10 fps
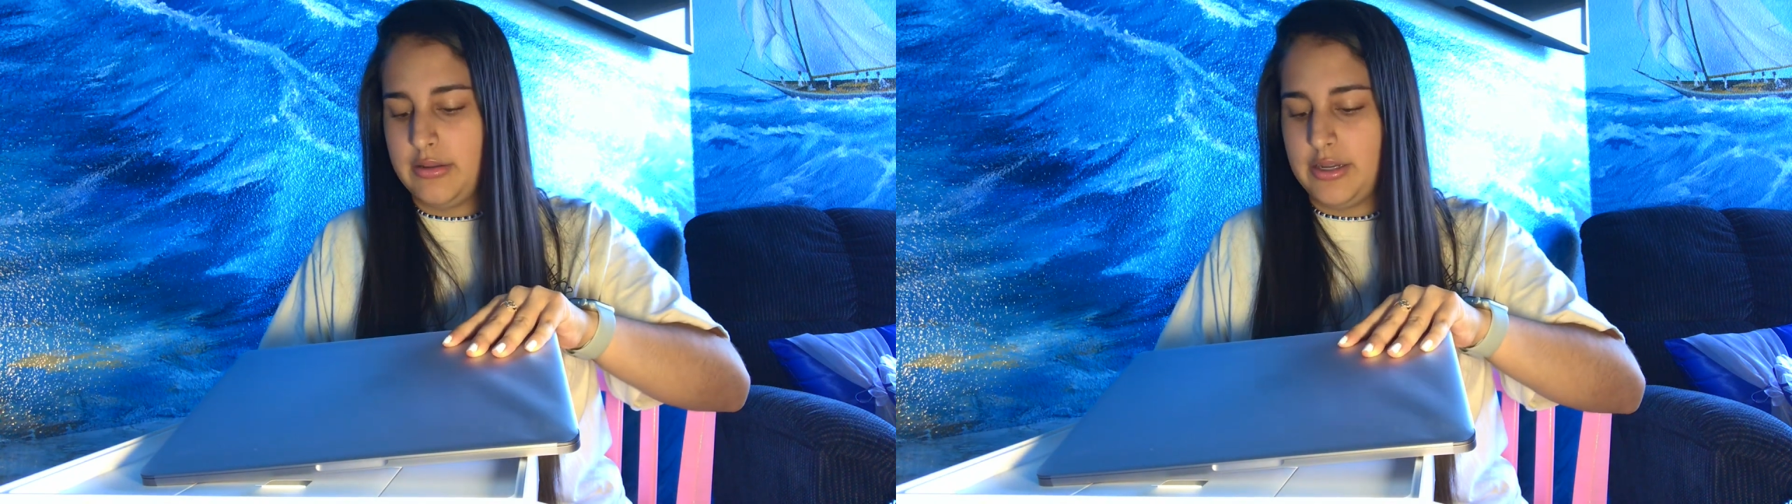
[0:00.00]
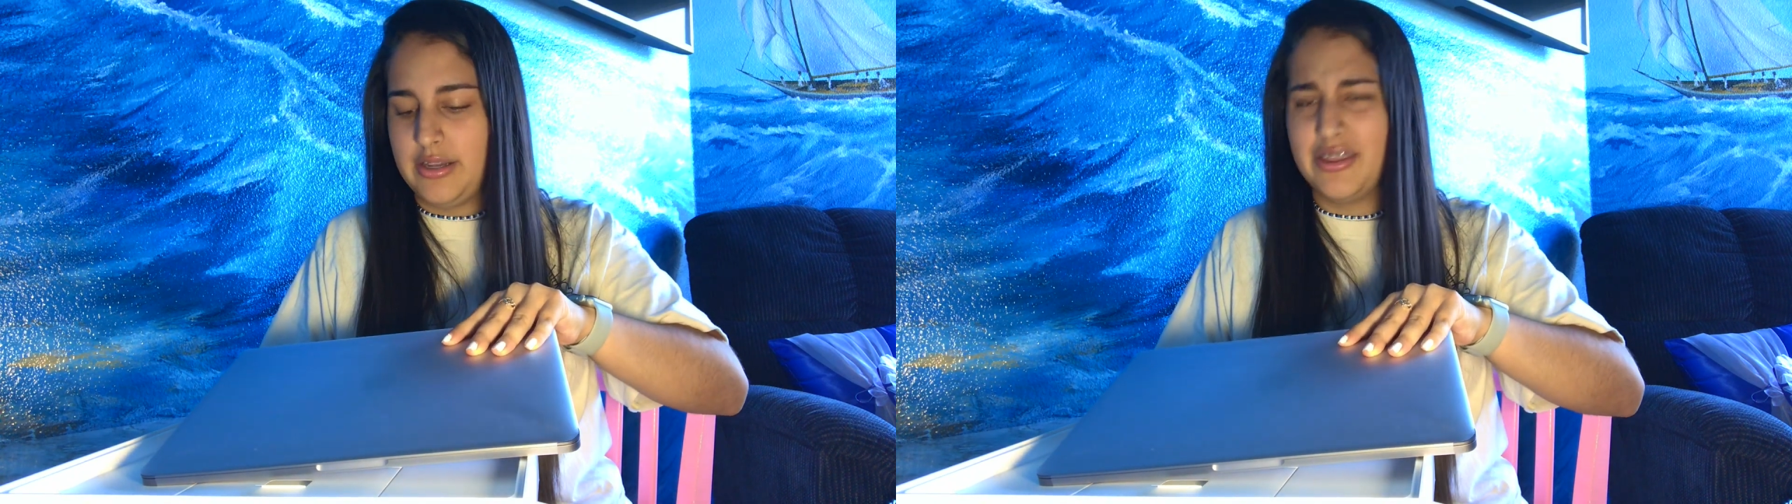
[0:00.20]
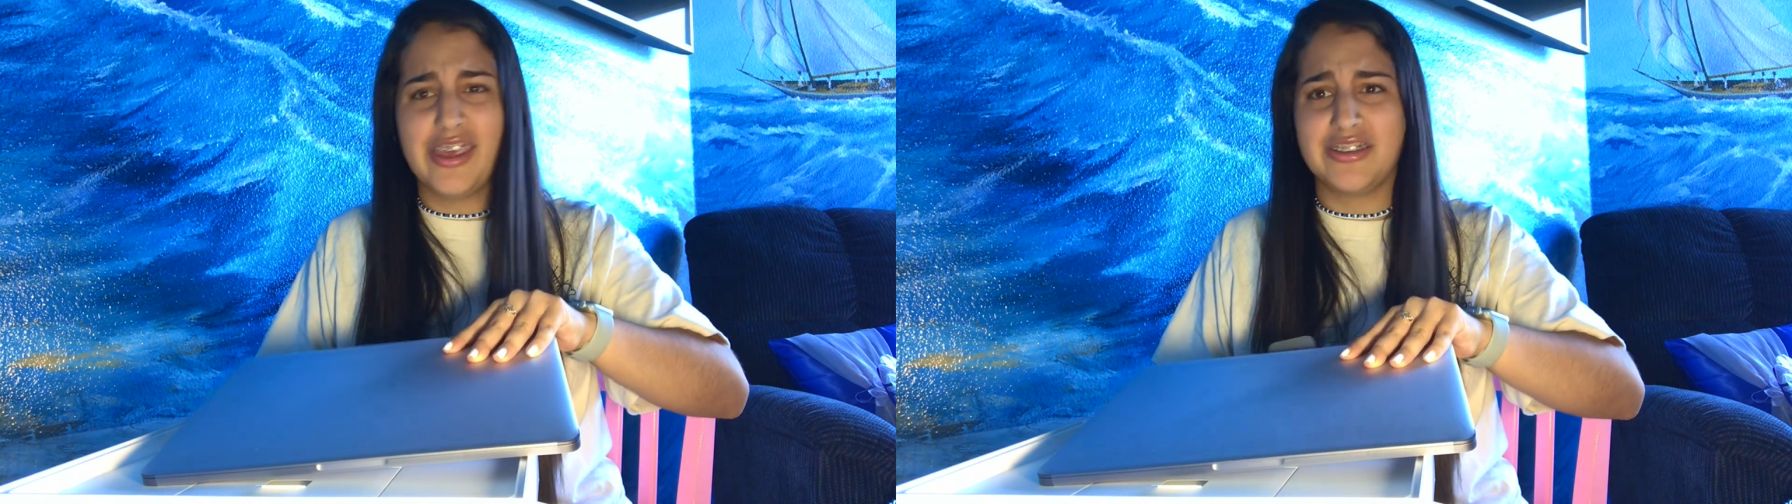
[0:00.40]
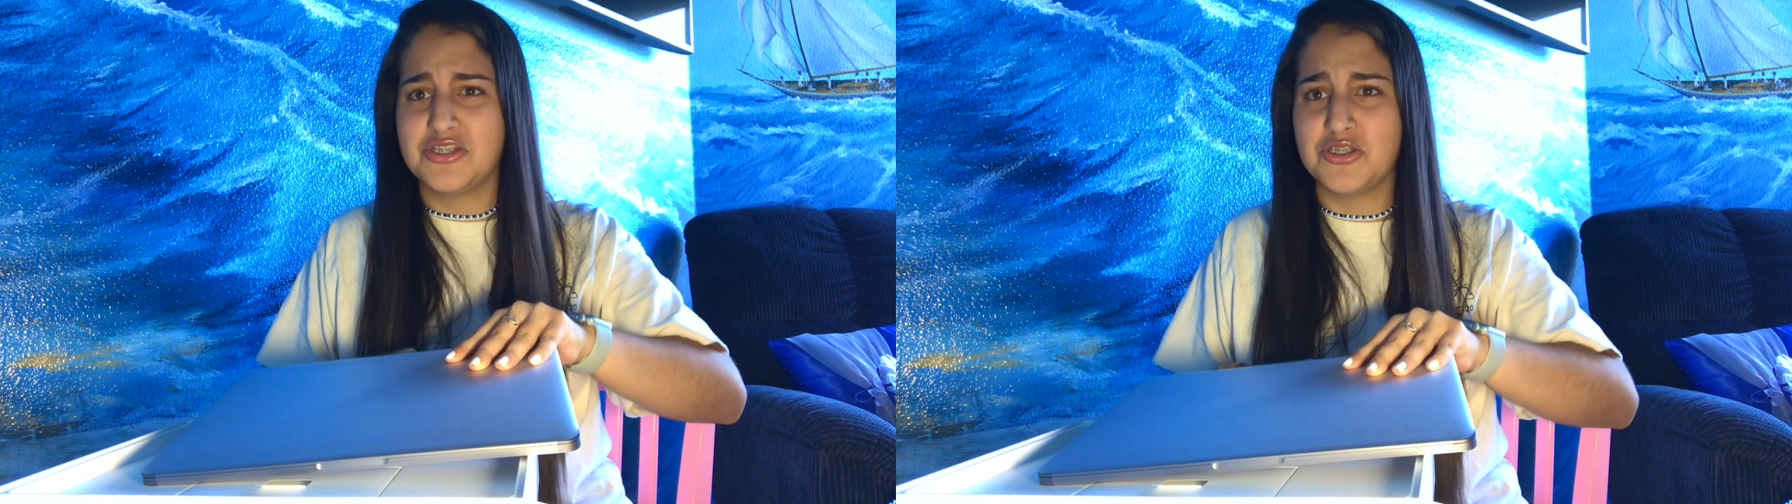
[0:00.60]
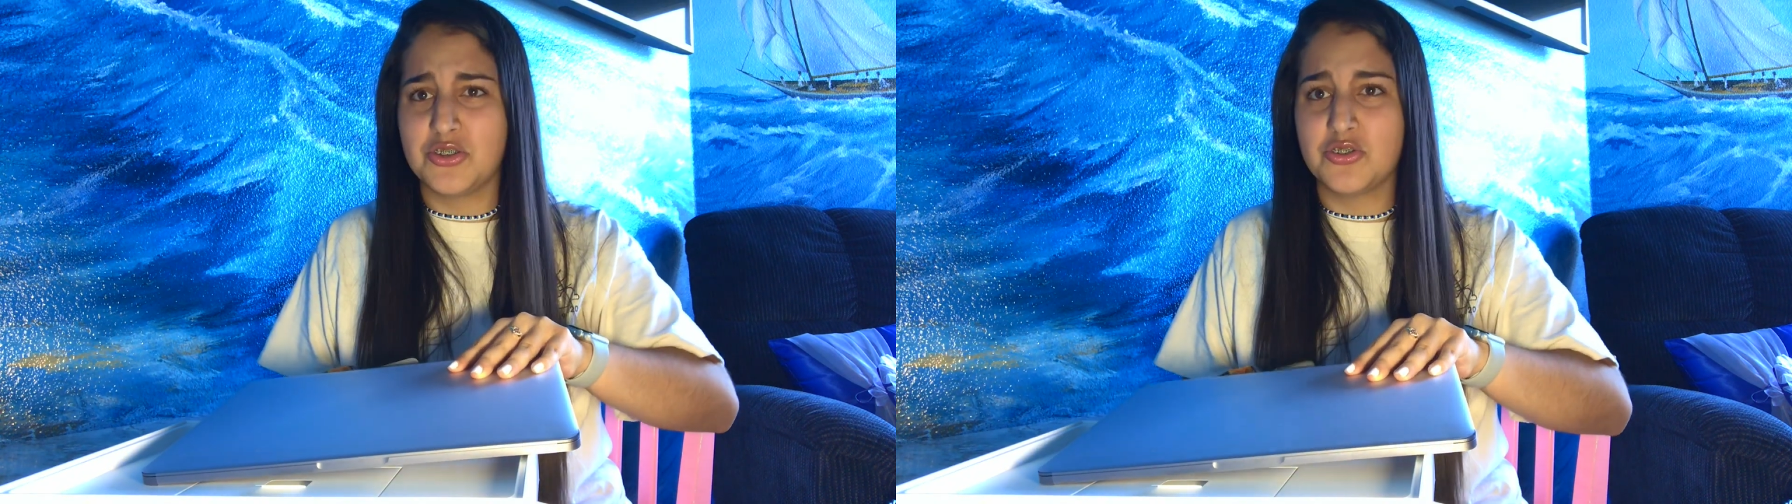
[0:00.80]
And it like
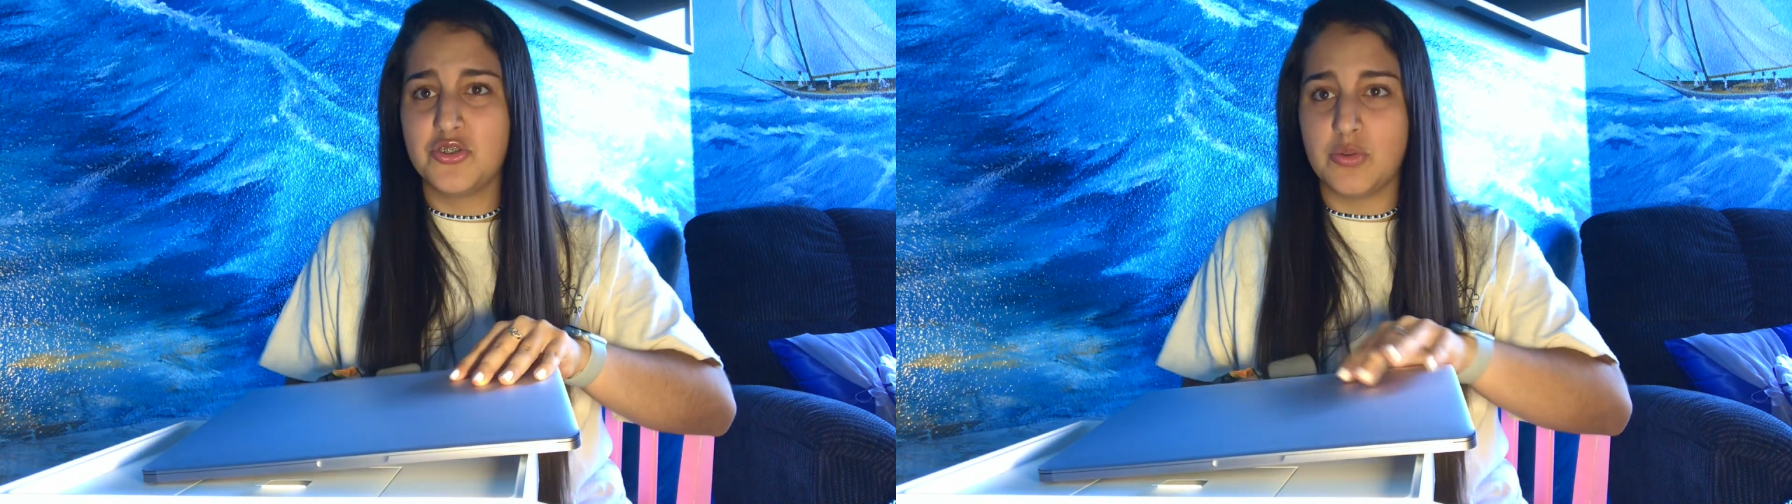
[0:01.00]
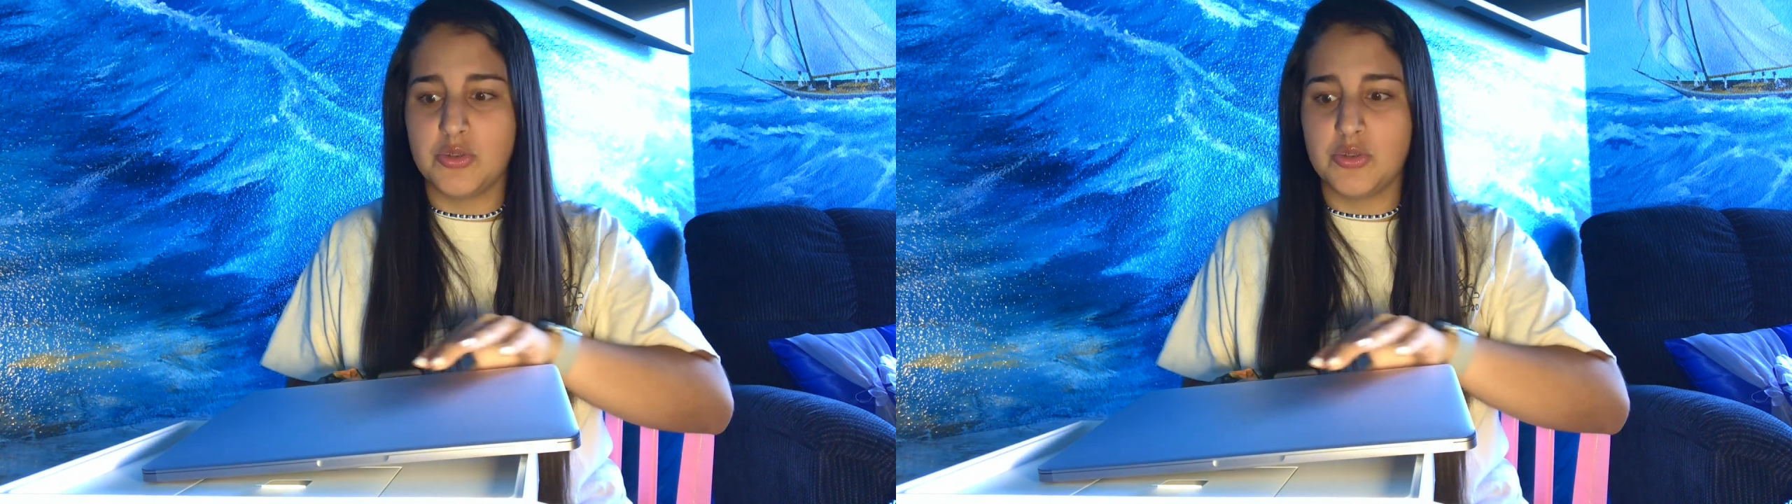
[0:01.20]
just looks so